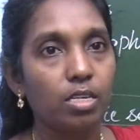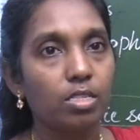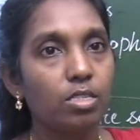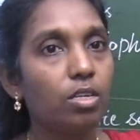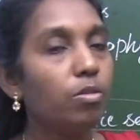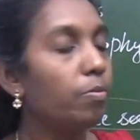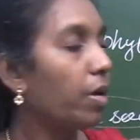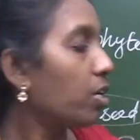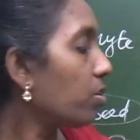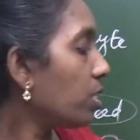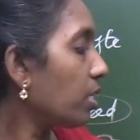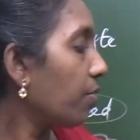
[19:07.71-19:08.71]
So,
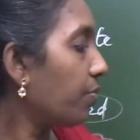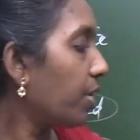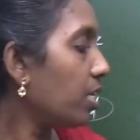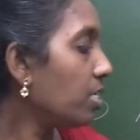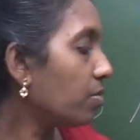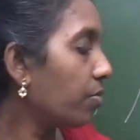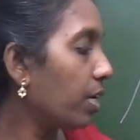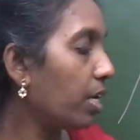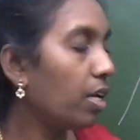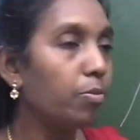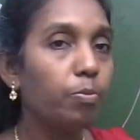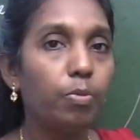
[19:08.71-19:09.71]
biosafety is
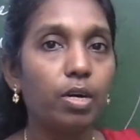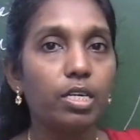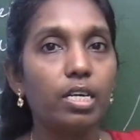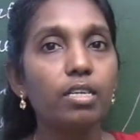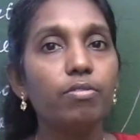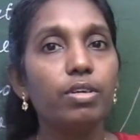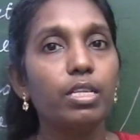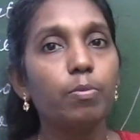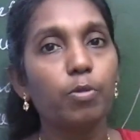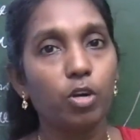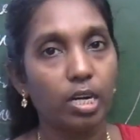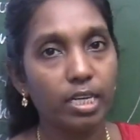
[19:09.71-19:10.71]
very important when the
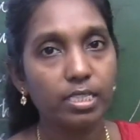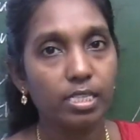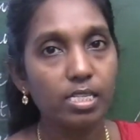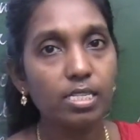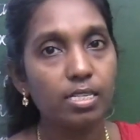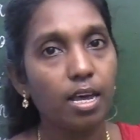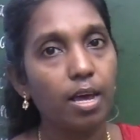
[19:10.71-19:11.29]
product is